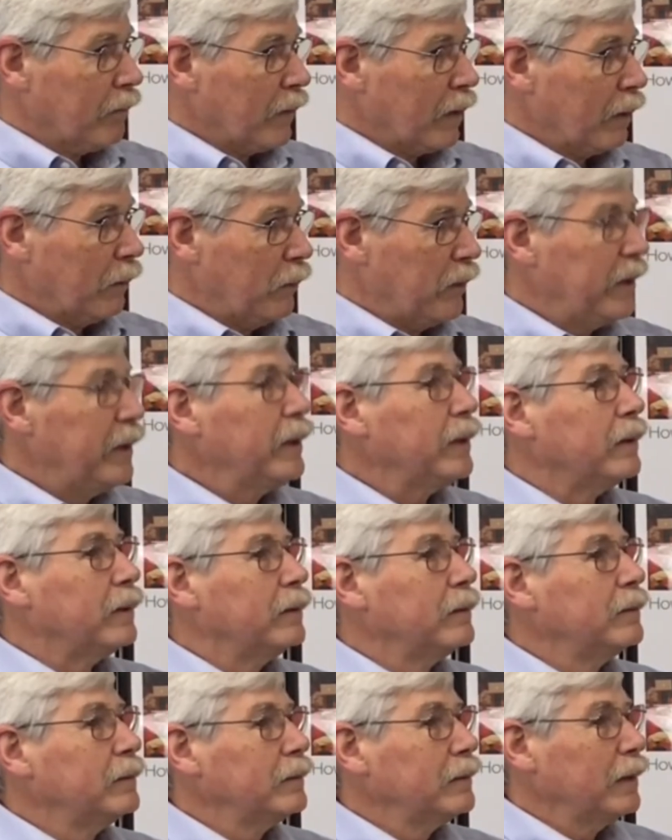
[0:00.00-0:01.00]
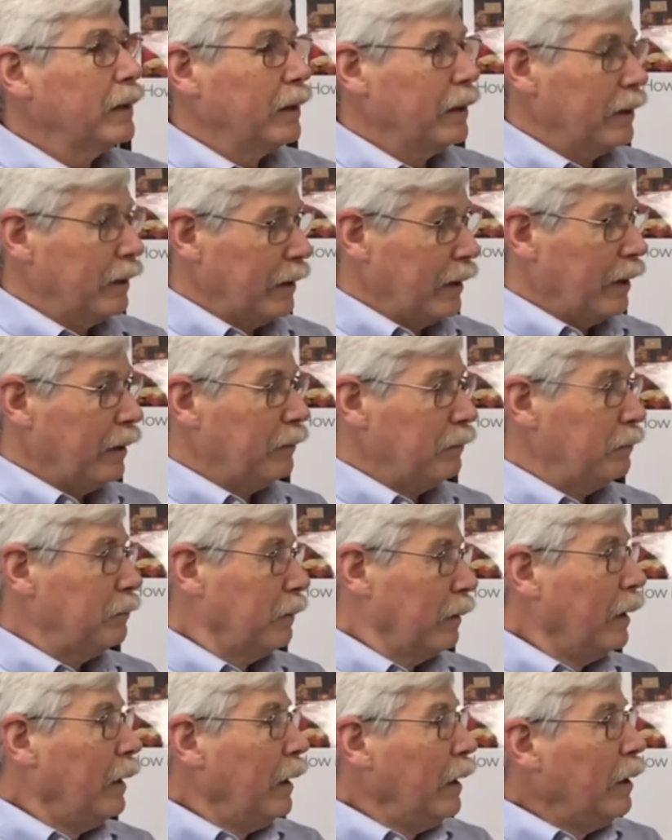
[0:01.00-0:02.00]
We did, and
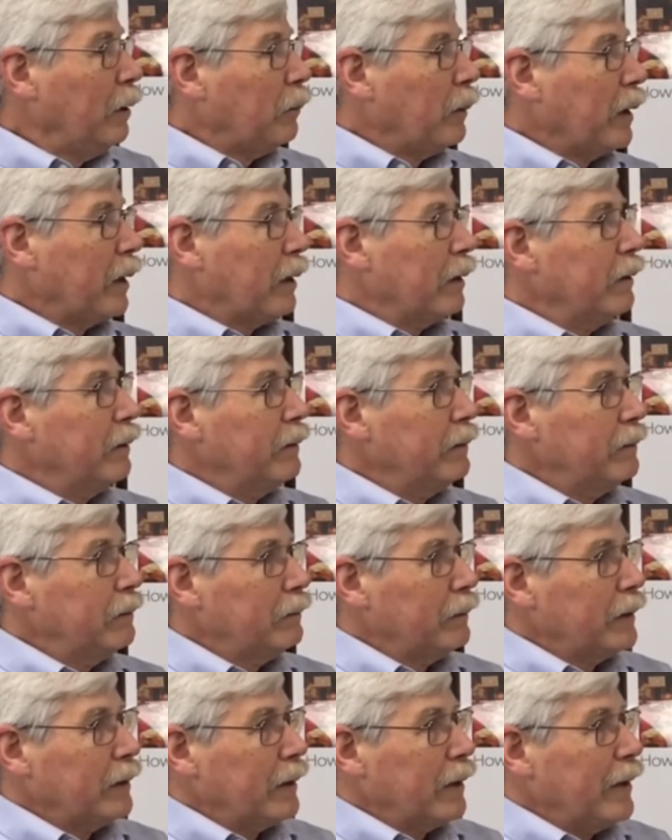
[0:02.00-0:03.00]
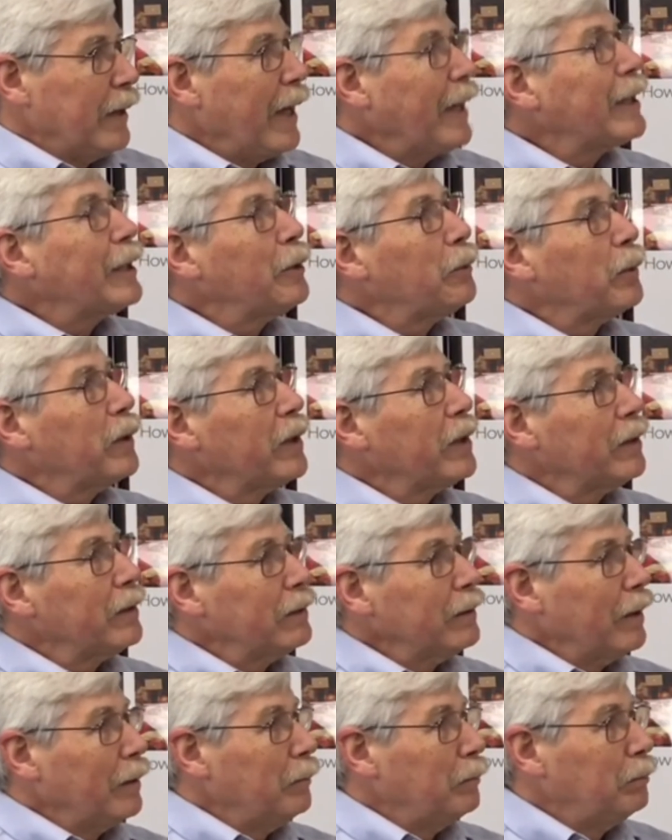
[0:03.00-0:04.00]
we connected with
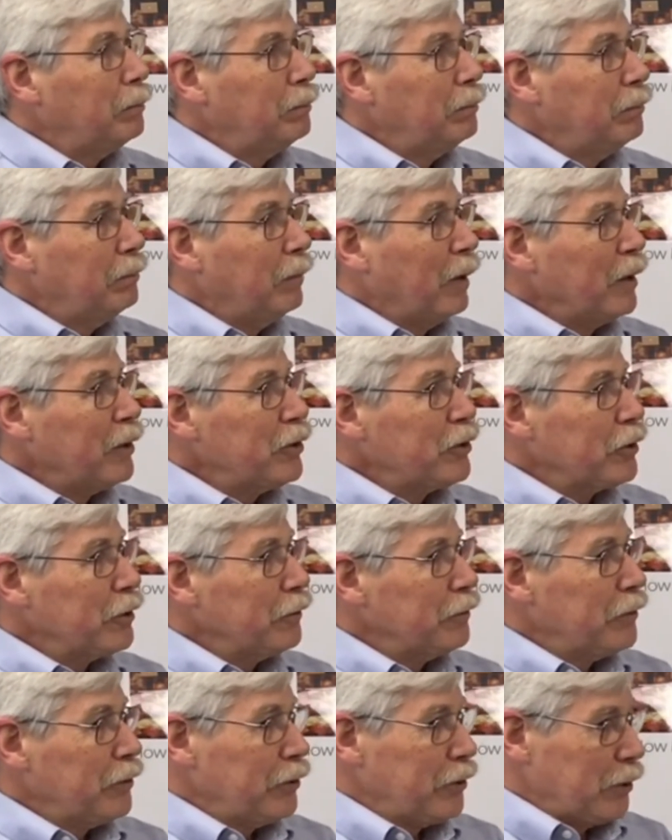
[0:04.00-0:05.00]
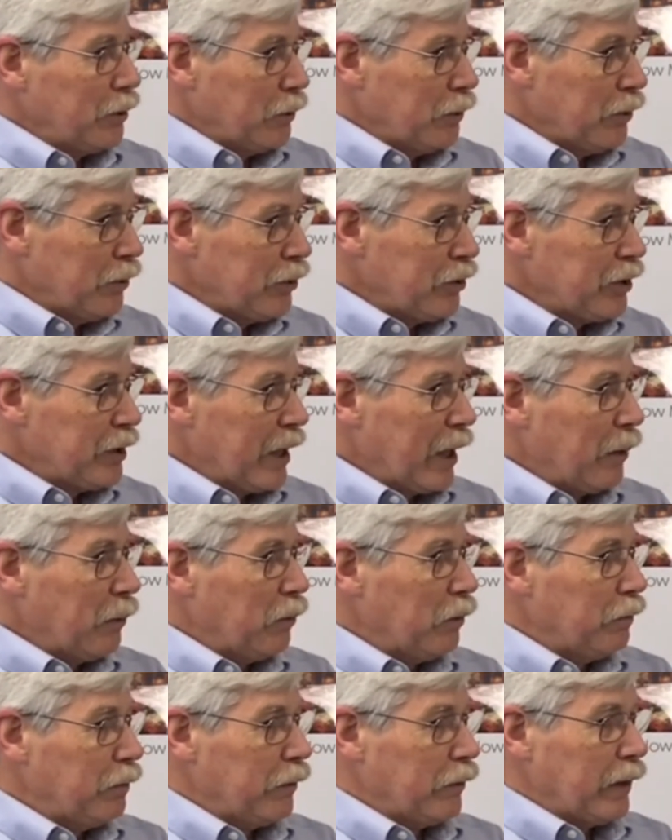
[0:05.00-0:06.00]
a bunch of students that
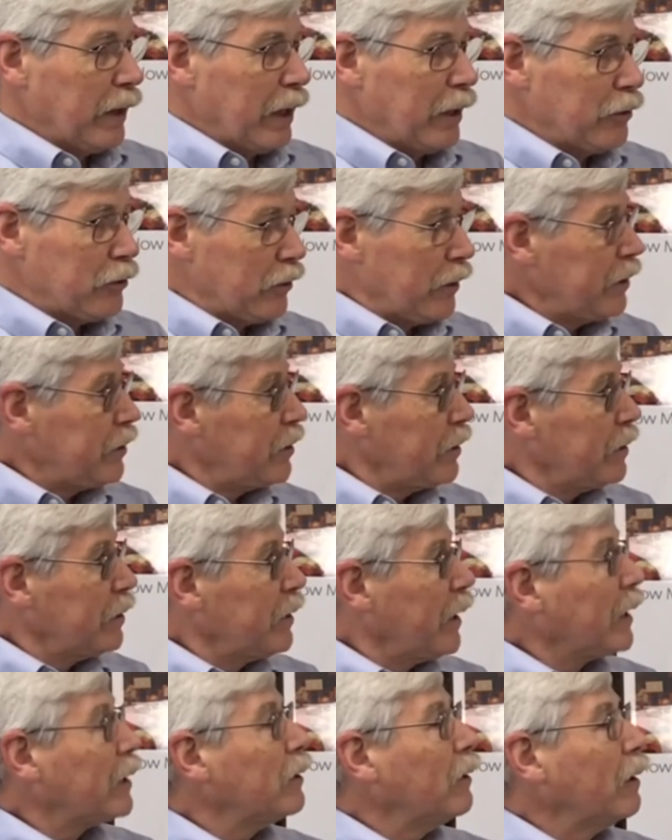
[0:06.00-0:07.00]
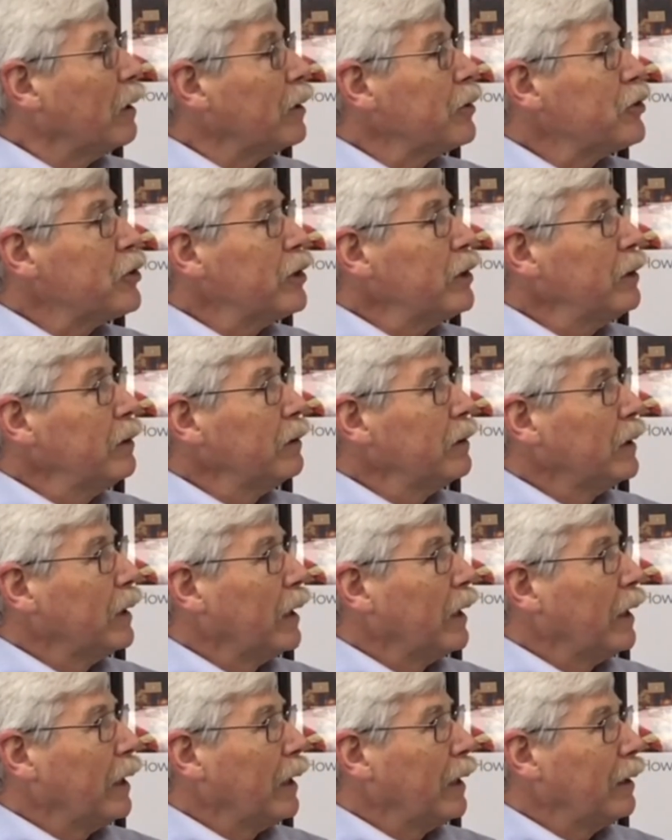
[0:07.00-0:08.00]
were very interested in technology
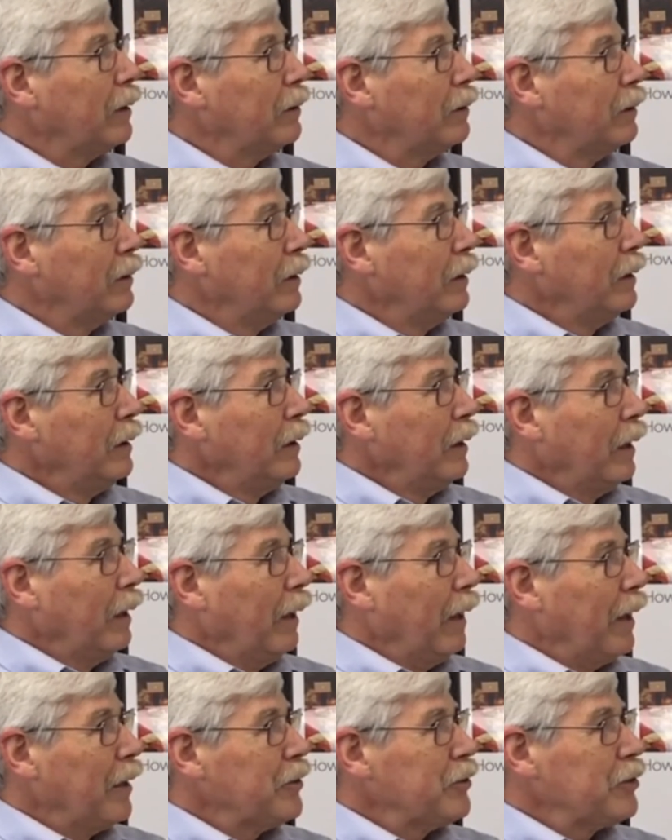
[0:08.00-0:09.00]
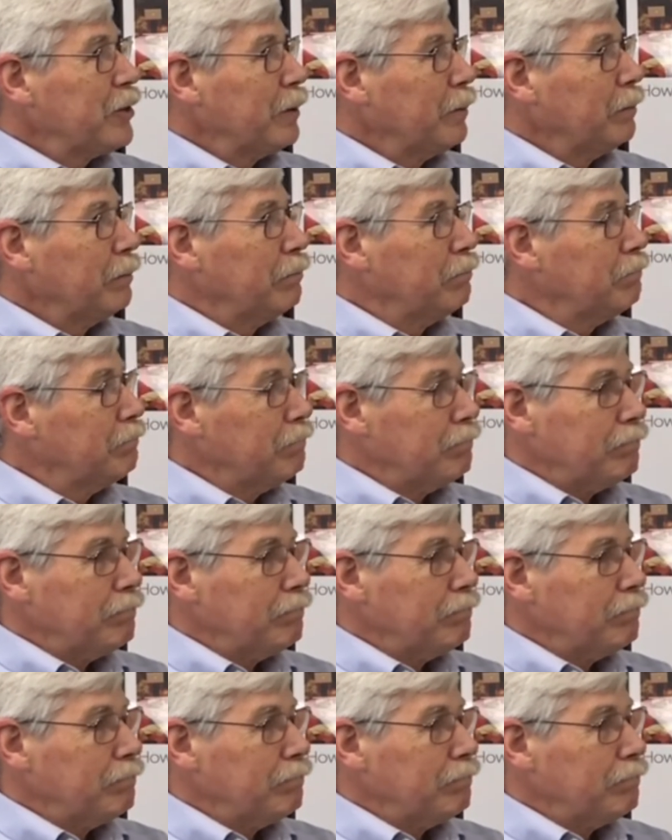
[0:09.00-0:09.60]
and had some